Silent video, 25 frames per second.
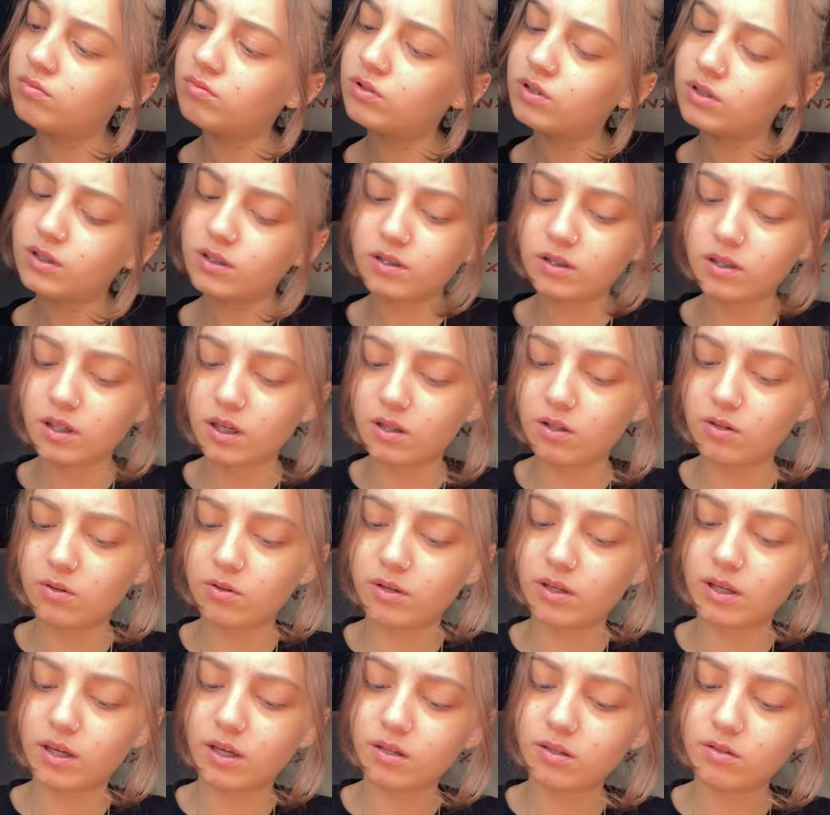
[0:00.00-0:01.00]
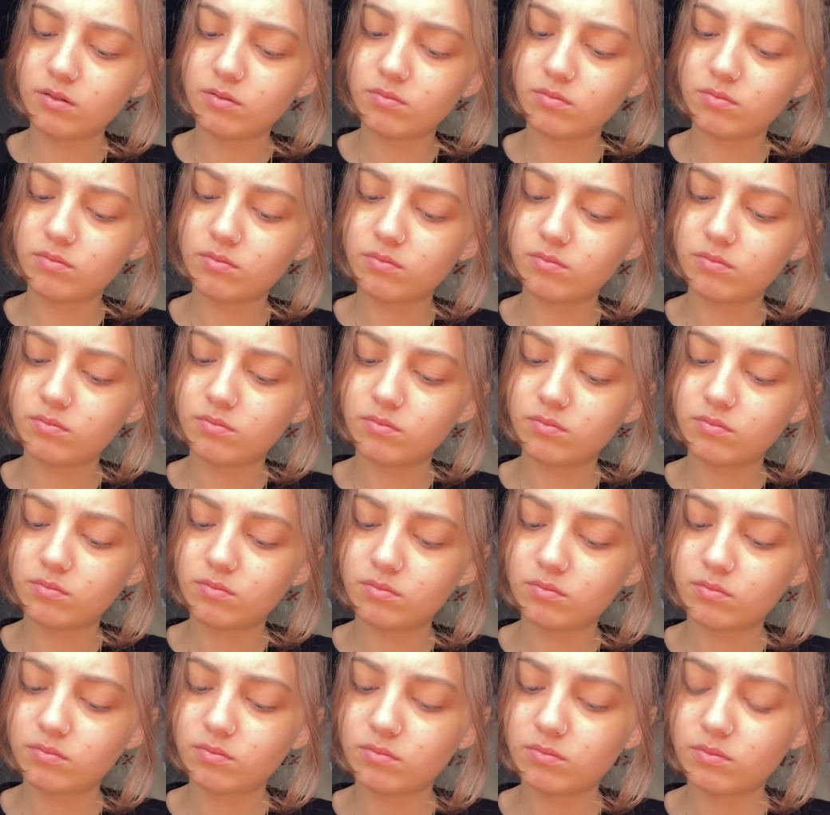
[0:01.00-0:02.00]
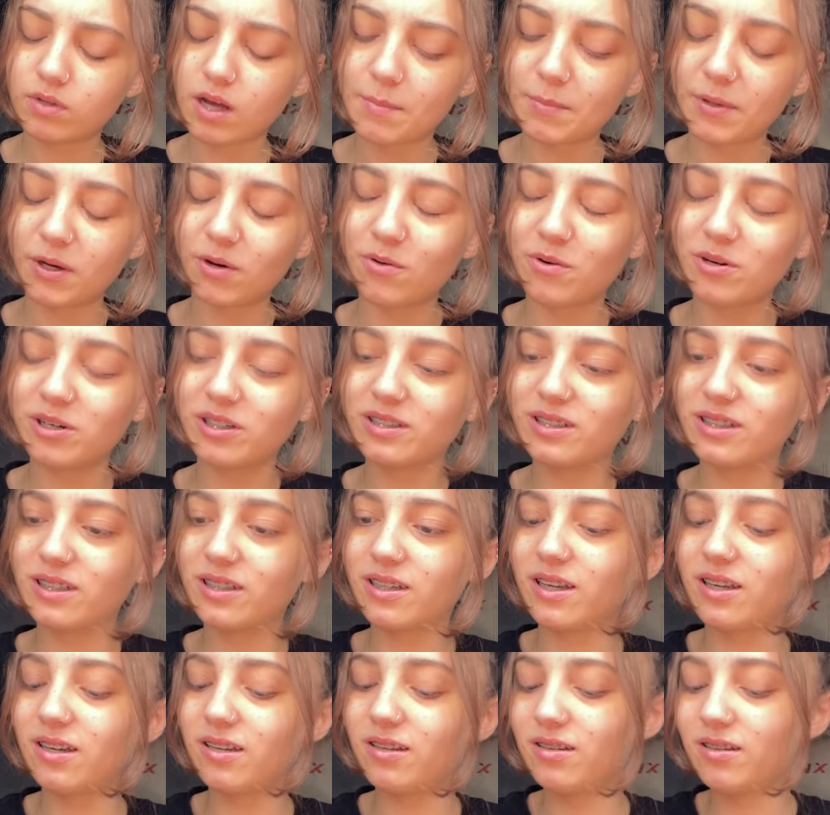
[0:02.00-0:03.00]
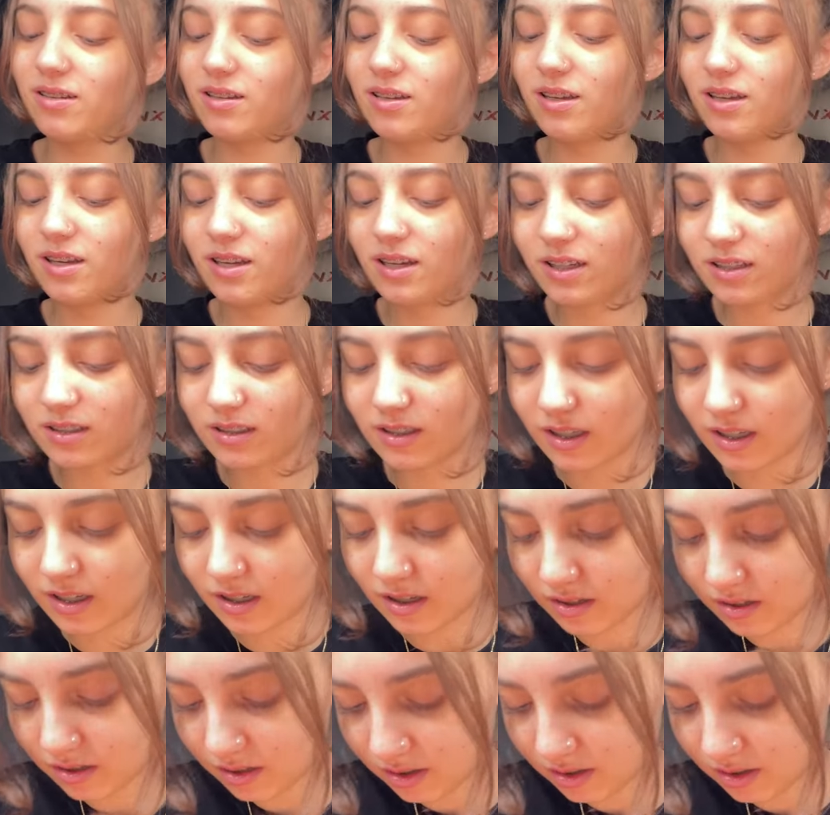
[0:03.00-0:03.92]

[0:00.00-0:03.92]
This is yellow again. I orange again. It's like,